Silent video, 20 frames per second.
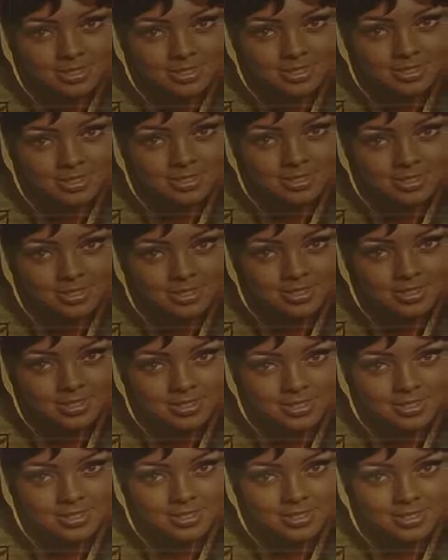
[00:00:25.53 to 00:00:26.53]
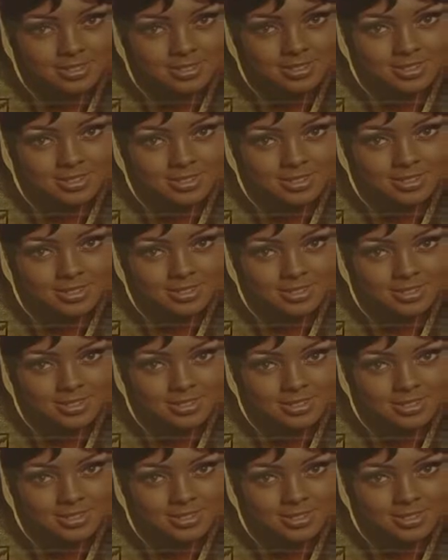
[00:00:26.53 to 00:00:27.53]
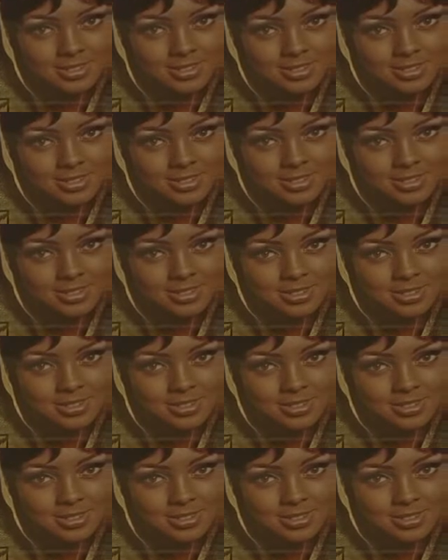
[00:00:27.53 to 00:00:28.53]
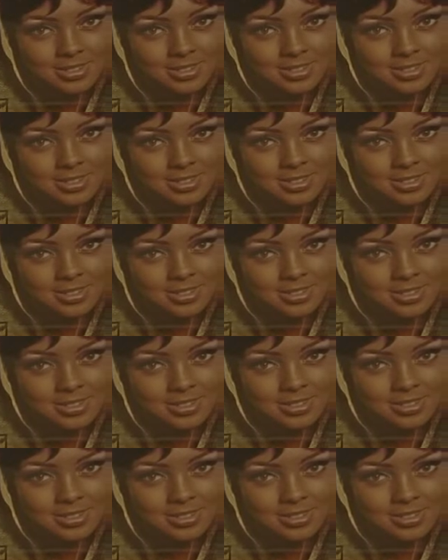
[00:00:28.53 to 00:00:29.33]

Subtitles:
[no speech]